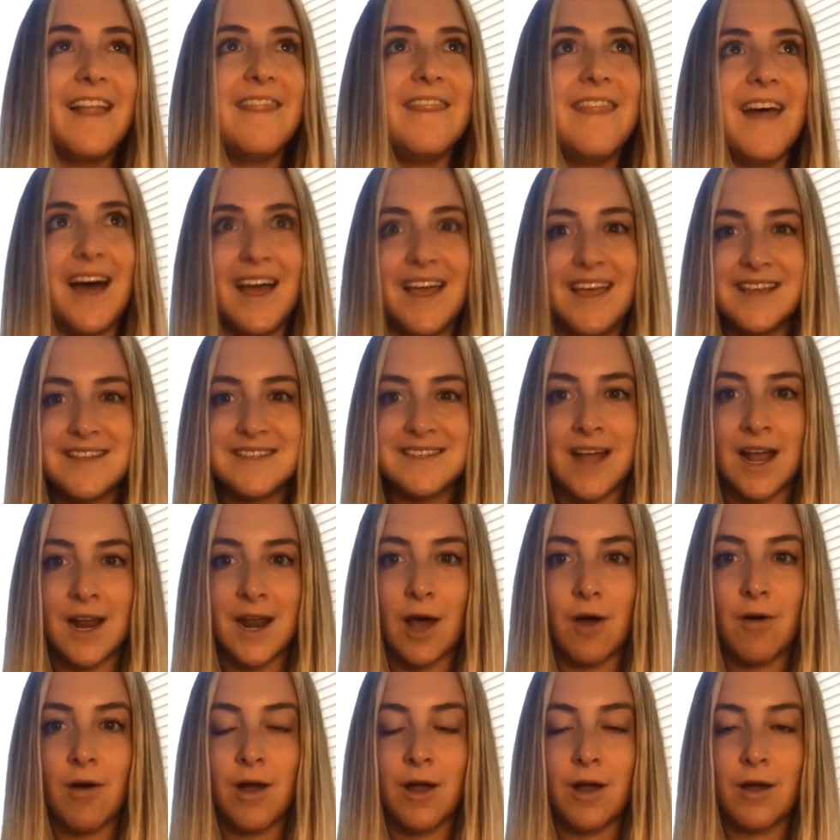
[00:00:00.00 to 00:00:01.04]
That is not
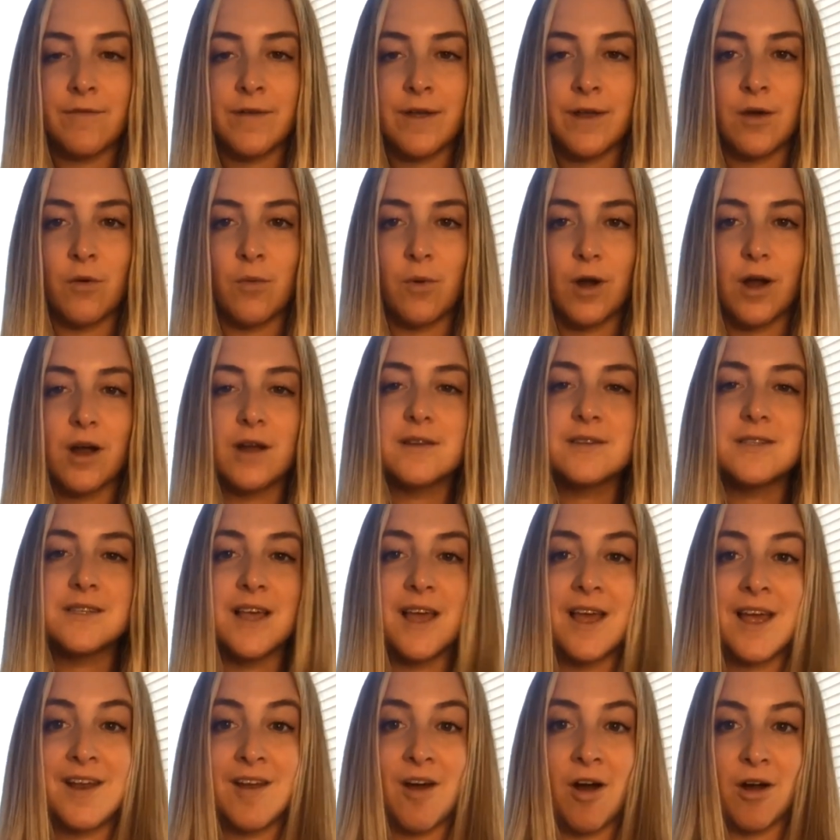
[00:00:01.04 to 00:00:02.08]
how Ayurveda works
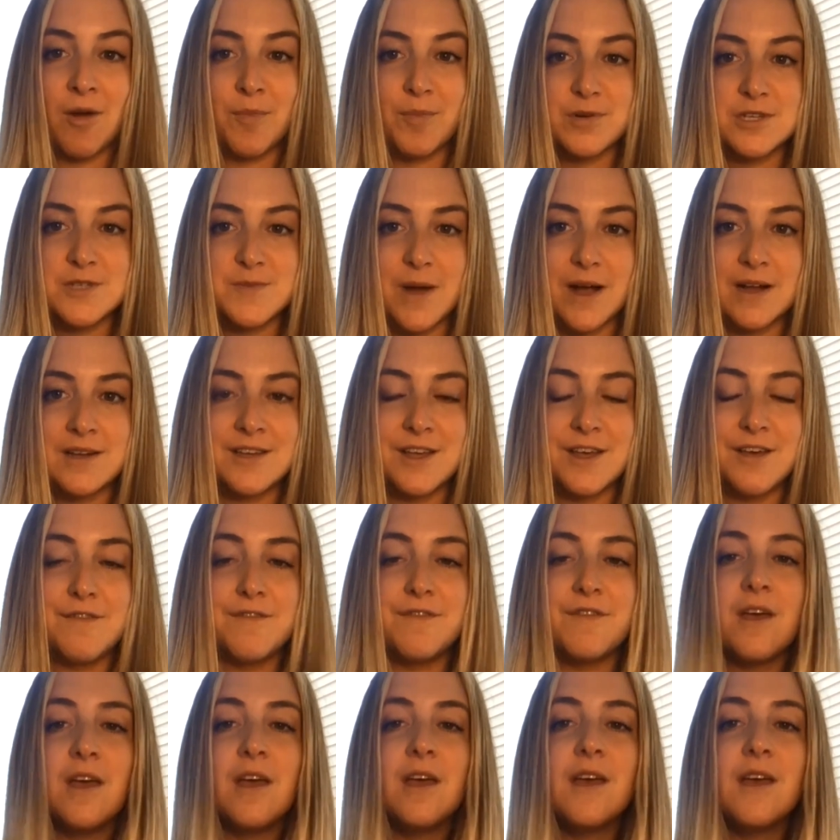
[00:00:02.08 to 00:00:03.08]
in our perspective.